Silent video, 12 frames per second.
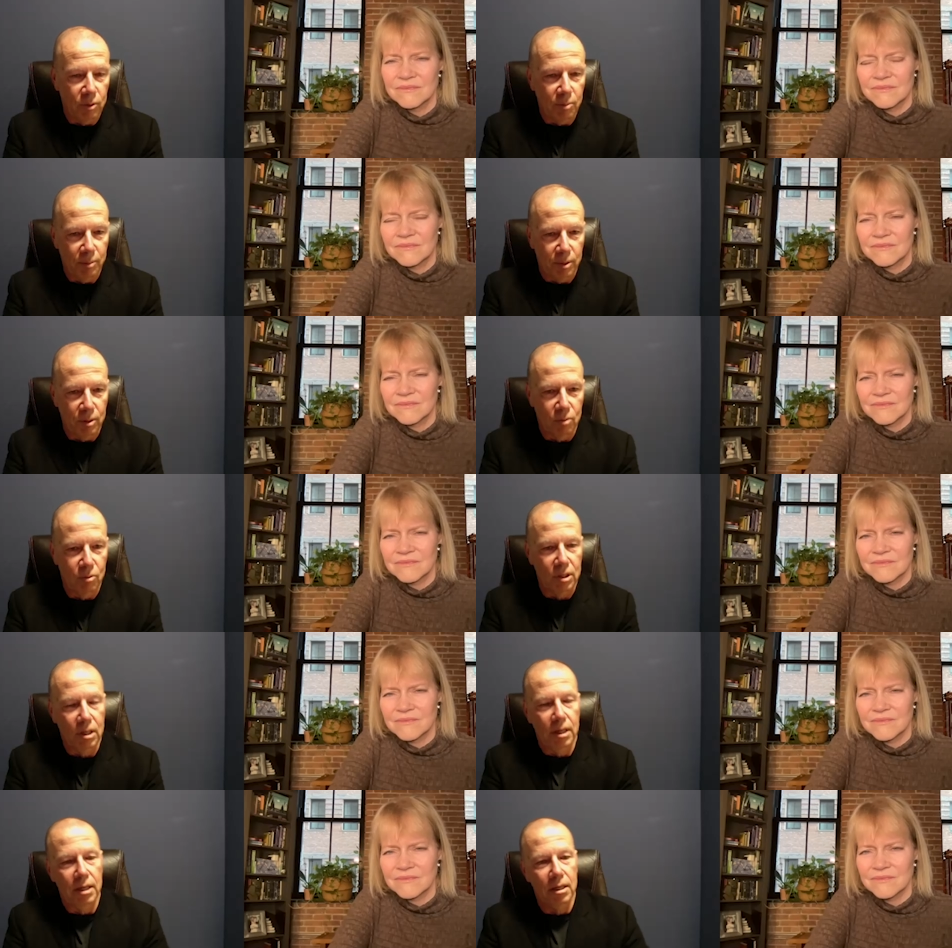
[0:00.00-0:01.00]
Speaker 1: people who want
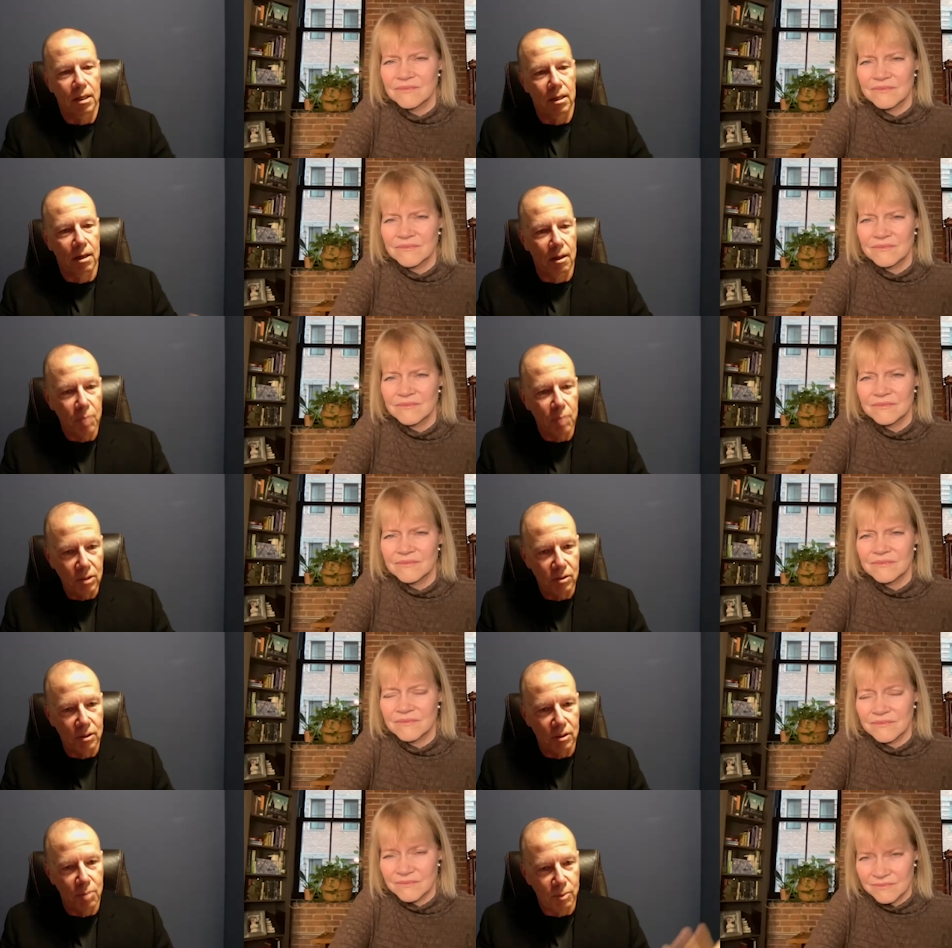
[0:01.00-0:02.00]
like uh, uh, peace
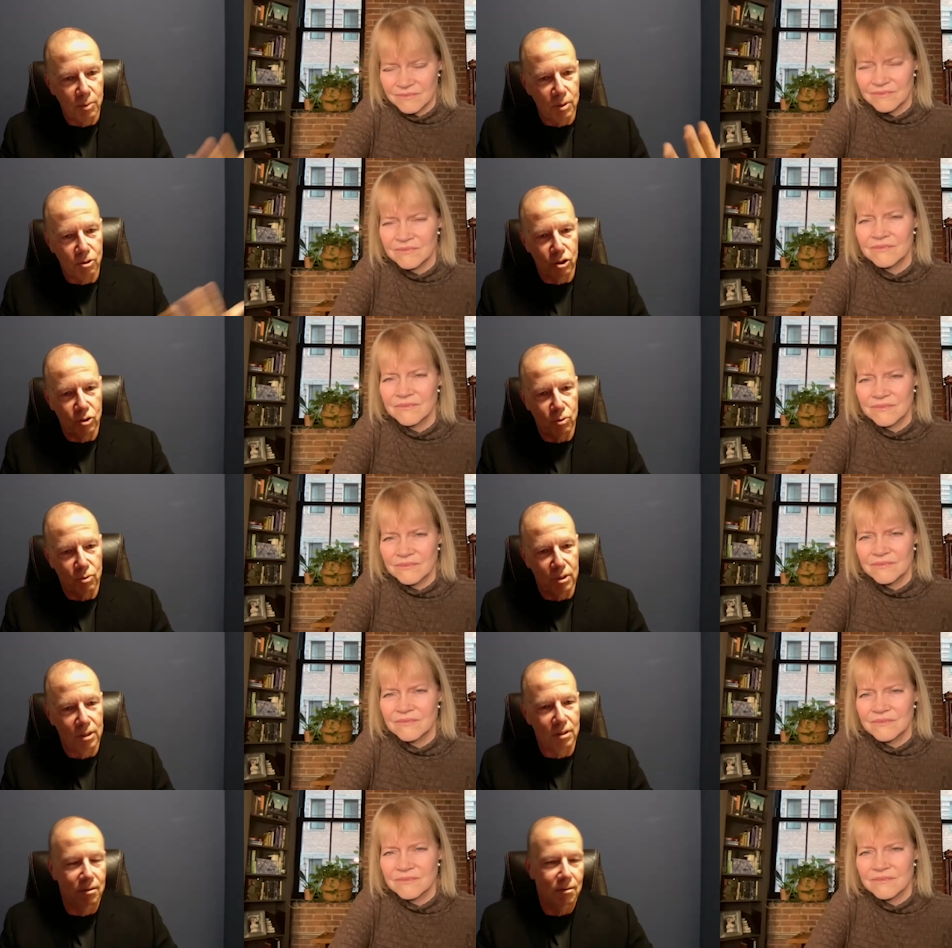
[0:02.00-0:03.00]
and people who just
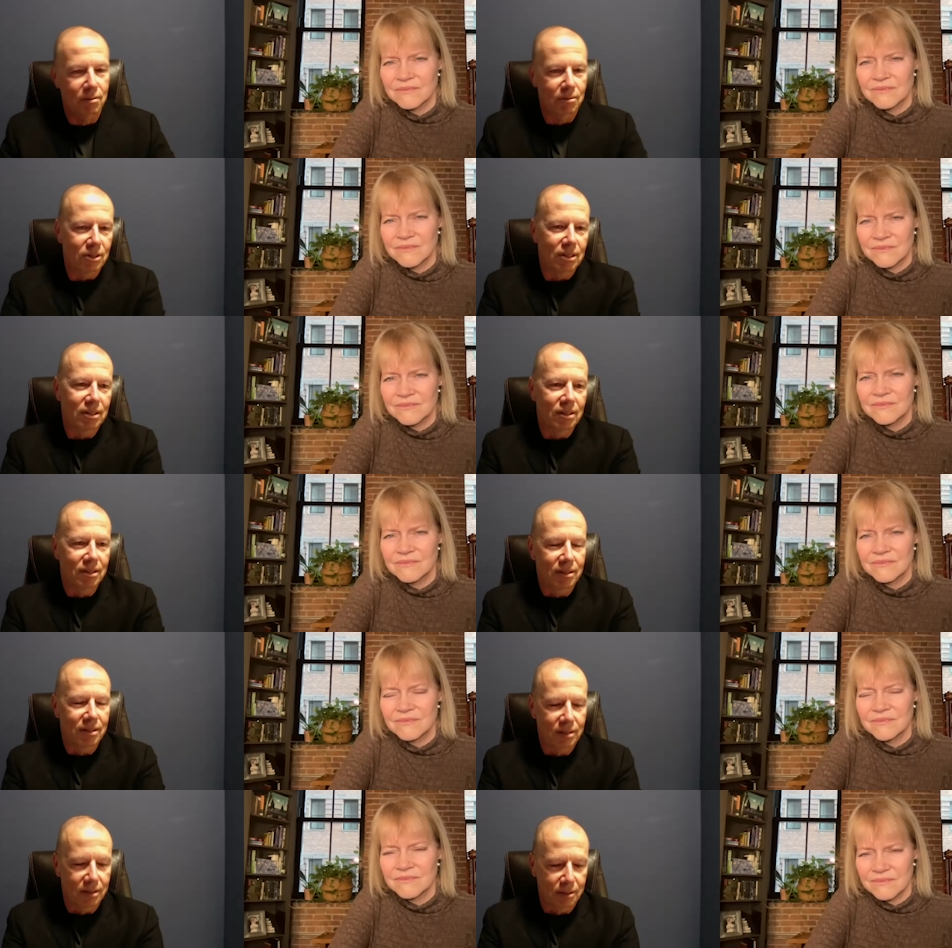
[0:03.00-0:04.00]
want to
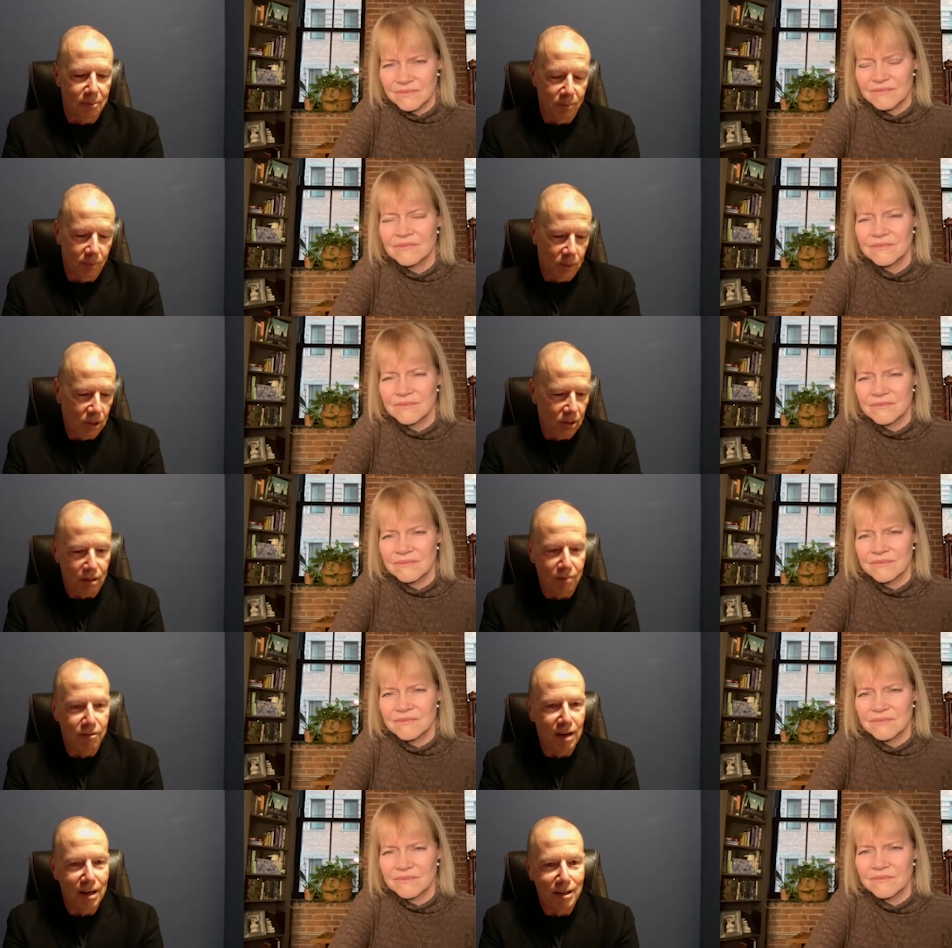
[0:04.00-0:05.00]
uh, um, start
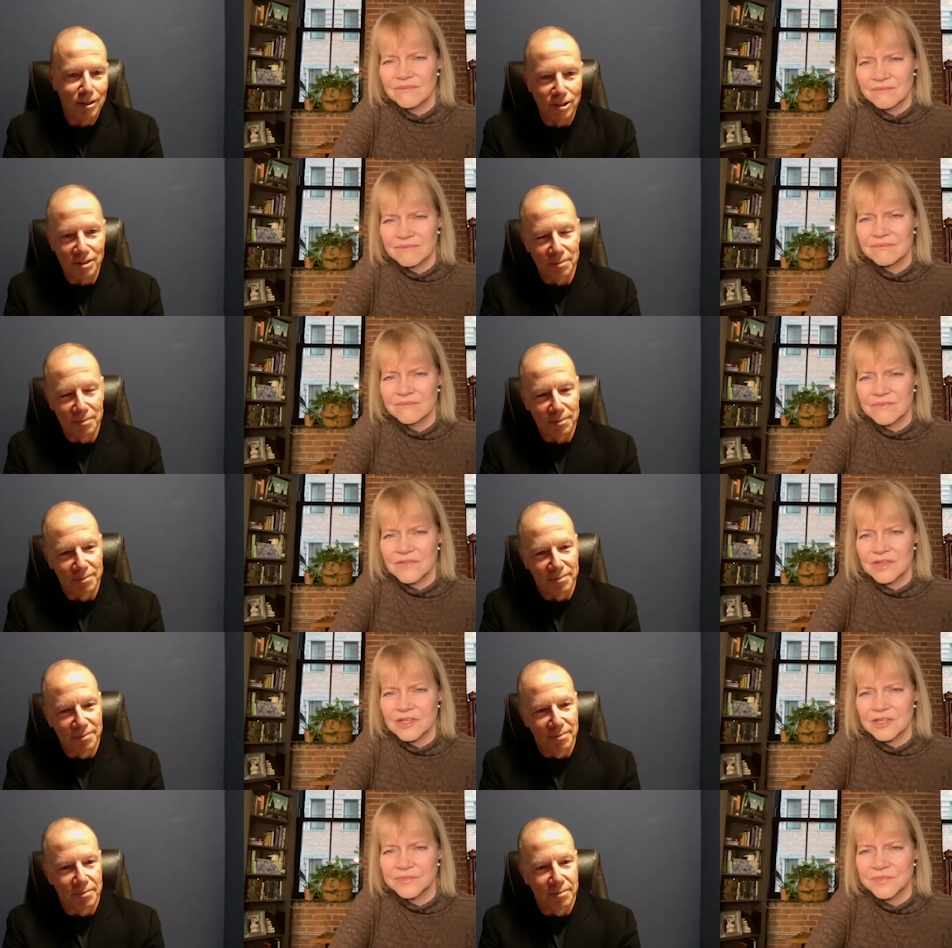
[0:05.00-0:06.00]
fires.
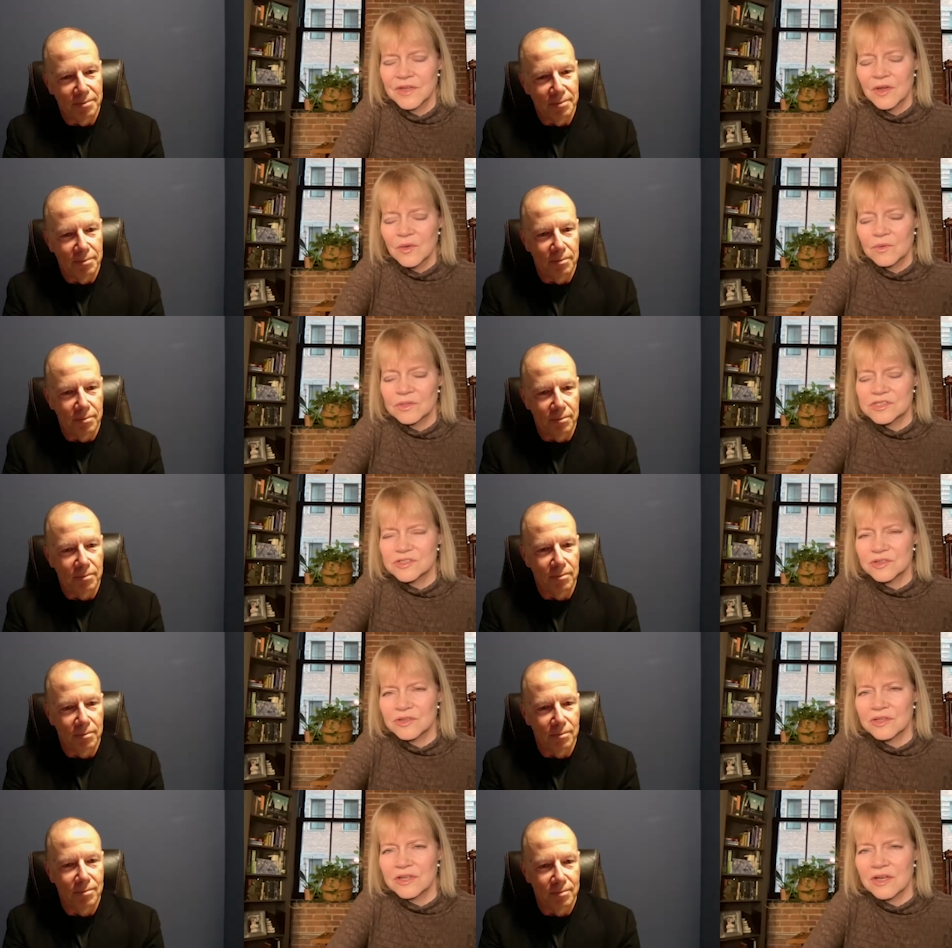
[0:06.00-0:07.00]
Speaker 2: Yeah. Well,
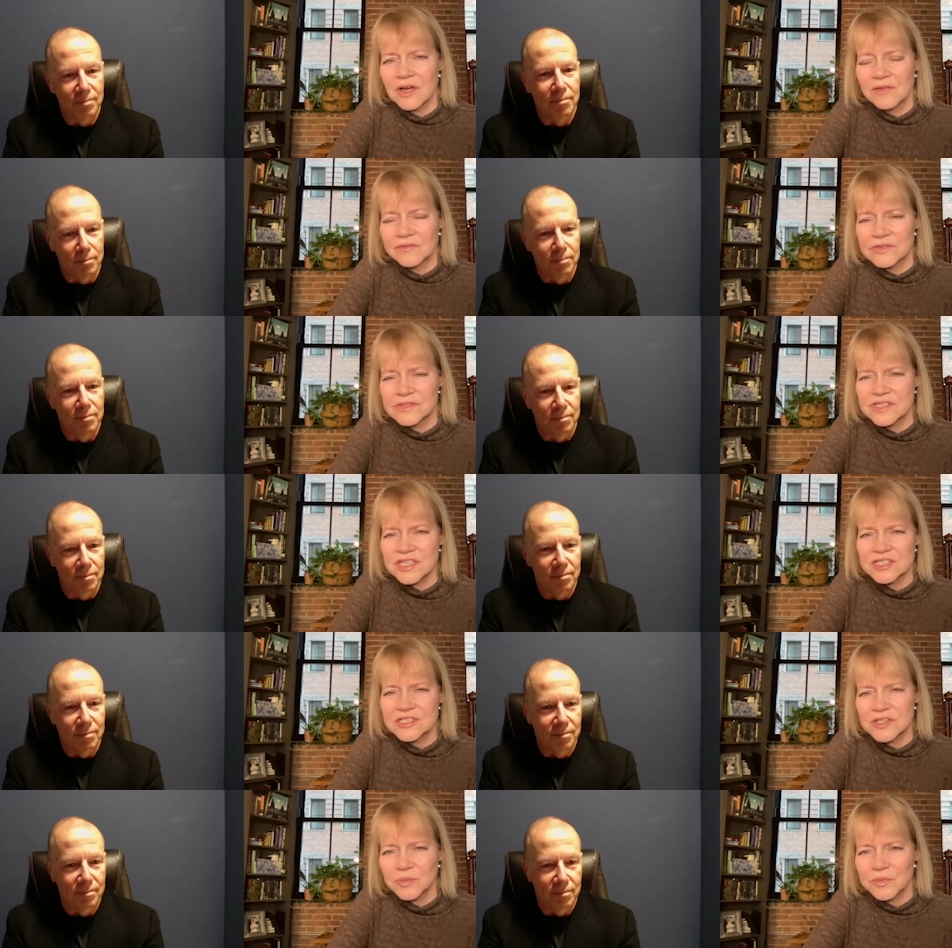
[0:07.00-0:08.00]
certainly a
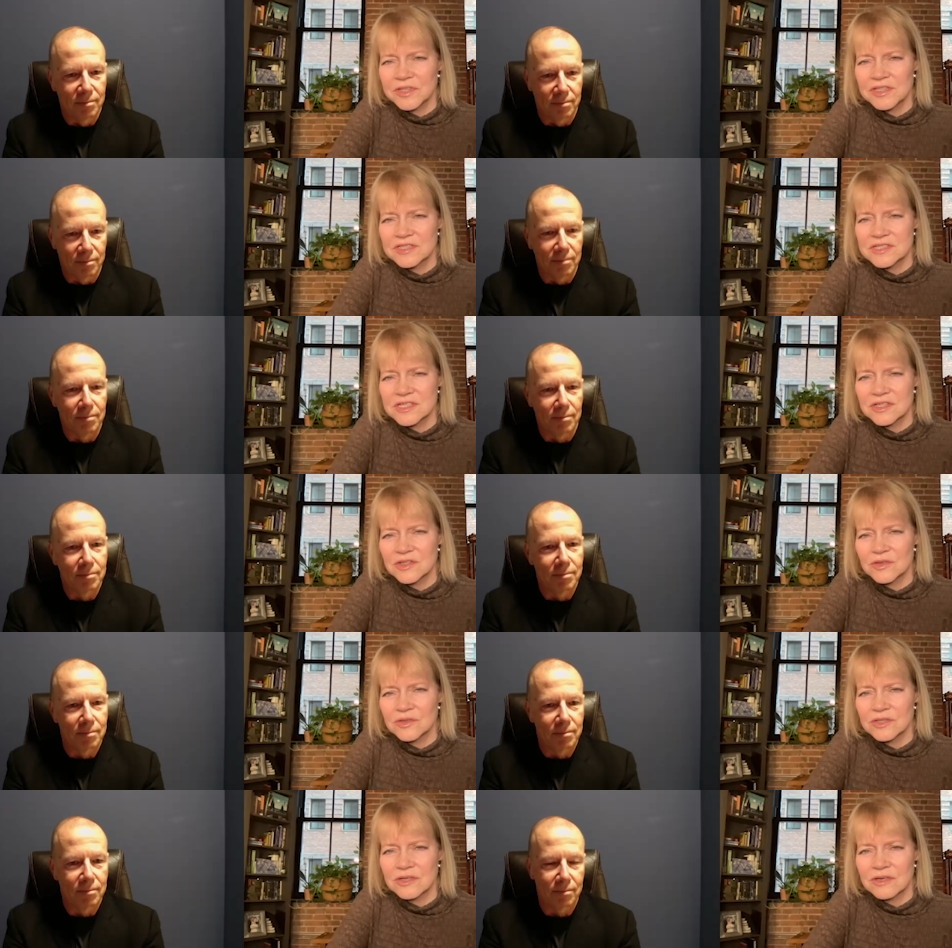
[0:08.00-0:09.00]
conversation will be
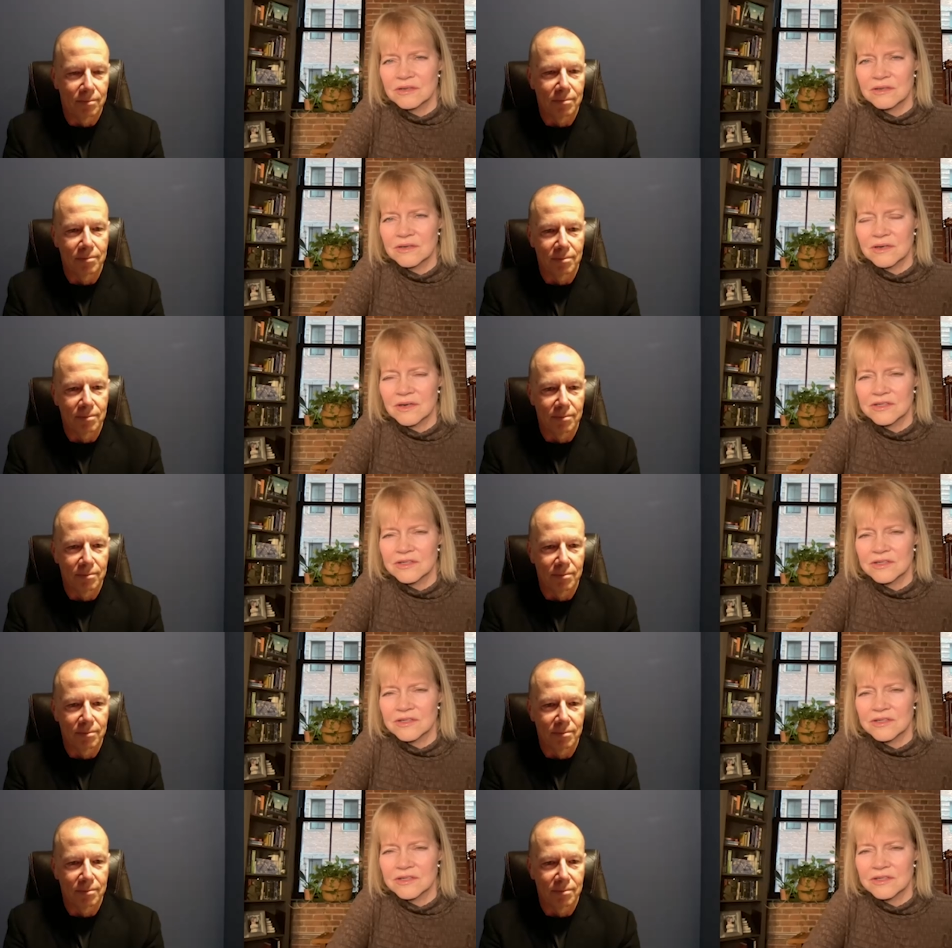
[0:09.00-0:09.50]
continued, and our, our